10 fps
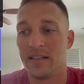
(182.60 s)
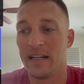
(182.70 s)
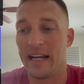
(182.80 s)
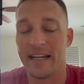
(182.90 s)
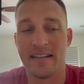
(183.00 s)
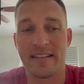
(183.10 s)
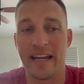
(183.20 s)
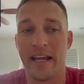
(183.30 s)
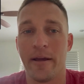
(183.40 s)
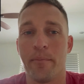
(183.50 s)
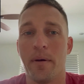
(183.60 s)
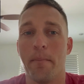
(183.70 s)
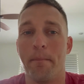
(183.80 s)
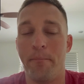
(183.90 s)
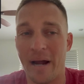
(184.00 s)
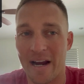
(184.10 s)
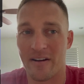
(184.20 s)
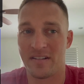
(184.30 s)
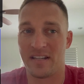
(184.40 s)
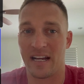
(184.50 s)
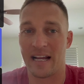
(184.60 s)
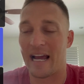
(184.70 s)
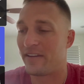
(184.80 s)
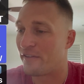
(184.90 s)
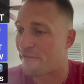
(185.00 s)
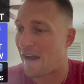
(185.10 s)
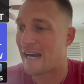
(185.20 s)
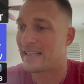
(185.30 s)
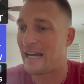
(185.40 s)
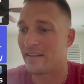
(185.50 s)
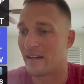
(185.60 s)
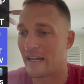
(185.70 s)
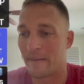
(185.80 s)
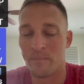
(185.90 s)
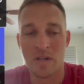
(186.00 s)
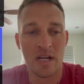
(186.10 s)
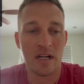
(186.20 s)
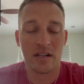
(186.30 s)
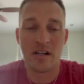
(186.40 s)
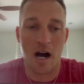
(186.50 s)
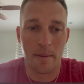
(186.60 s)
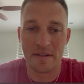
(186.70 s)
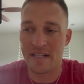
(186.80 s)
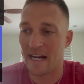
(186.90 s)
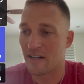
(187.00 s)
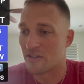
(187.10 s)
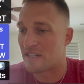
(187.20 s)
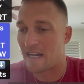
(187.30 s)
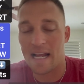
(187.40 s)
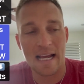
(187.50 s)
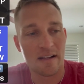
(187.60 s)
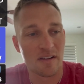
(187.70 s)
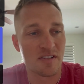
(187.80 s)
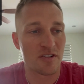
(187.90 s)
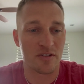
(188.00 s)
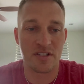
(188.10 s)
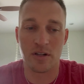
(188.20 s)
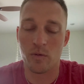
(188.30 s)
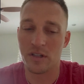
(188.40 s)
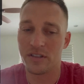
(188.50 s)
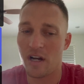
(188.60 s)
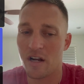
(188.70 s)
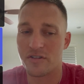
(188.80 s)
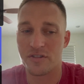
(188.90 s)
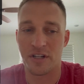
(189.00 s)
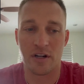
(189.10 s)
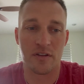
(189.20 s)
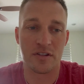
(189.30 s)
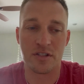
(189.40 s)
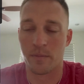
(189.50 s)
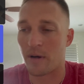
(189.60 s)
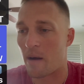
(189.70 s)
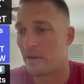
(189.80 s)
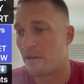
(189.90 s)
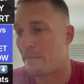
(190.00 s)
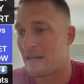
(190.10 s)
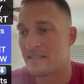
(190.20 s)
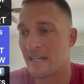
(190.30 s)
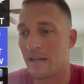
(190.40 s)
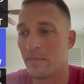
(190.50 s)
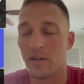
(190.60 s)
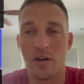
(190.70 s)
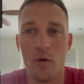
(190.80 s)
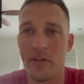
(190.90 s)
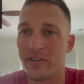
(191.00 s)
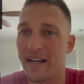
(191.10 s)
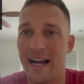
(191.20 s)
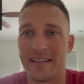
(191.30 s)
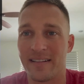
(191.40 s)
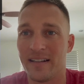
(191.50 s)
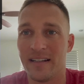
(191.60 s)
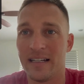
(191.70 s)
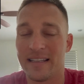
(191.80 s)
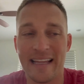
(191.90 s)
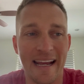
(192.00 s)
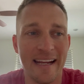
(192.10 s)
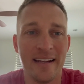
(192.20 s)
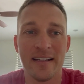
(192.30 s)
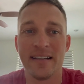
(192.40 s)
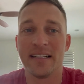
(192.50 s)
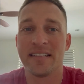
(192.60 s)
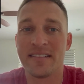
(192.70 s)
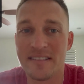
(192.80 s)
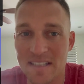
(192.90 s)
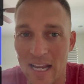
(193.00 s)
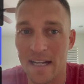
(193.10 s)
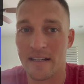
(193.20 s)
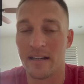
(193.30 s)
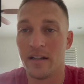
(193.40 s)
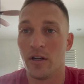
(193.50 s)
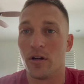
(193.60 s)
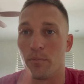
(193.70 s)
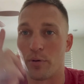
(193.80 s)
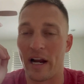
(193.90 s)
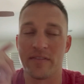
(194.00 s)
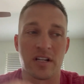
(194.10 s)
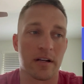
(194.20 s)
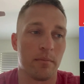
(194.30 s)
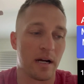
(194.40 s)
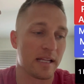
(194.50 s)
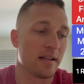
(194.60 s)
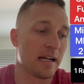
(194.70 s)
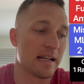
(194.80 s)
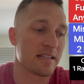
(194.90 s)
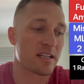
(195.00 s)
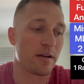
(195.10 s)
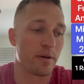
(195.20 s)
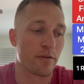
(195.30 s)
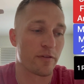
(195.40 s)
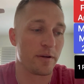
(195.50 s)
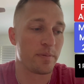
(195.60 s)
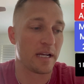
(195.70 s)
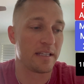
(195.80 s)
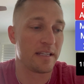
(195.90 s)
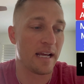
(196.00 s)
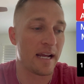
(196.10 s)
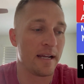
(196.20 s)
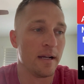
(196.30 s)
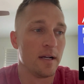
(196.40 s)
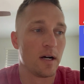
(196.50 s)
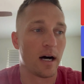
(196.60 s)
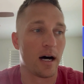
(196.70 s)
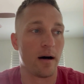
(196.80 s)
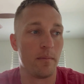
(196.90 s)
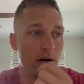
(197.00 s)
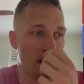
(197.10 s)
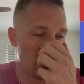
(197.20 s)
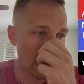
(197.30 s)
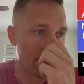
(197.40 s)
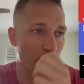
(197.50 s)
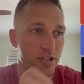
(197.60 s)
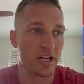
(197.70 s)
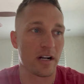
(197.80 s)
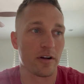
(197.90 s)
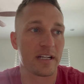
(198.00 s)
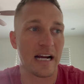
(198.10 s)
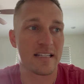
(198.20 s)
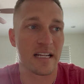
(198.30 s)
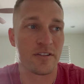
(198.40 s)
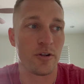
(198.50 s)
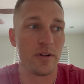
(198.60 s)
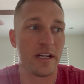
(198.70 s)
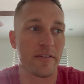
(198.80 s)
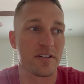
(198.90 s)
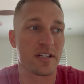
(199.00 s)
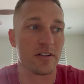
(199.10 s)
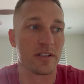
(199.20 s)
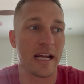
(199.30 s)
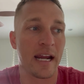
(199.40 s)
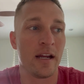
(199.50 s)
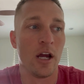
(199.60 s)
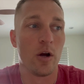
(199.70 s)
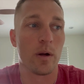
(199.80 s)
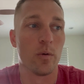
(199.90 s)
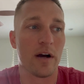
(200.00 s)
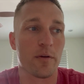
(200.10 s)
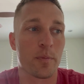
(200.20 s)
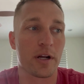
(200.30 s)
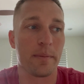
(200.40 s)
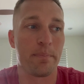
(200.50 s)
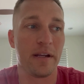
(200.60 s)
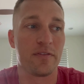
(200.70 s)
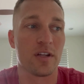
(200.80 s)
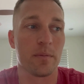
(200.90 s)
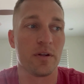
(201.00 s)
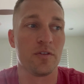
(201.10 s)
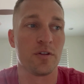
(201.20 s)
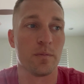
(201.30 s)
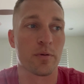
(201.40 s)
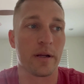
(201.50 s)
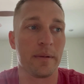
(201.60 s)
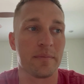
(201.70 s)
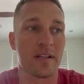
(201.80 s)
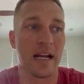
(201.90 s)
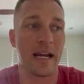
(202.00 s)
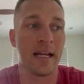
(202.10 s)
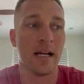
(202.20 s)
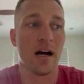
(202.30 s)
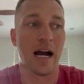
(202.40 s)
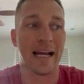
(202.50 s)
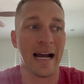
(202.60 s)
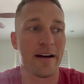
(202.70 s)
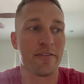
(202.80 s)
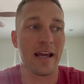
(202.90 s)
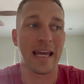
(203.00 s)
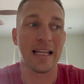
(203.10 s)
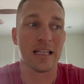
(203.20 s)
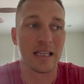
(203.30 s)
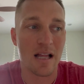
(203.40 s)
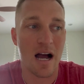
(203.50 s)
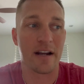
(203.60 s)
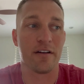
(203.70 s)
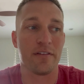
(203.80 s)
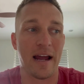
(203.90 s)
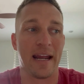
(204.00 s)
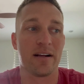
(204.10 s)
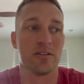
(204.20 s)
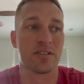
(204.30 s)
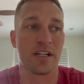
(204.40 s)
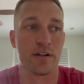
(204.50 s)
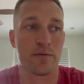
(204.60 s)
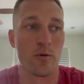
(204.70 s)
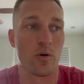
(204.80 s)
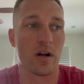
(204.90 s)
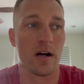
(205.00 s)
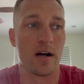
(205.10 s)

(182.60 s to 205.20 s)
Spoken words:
It is embarrassing. And the fact that, like, commentators and analysts are still, well, the Dodgers, you know, they're still probably the best team. No, they're not. They stink. Braves on the money line. That's going to be your free play of the day. I appreciate all you guys that tune in every single day. We will have a pretty beefed up YouTube premium today. I have a lot of angles here for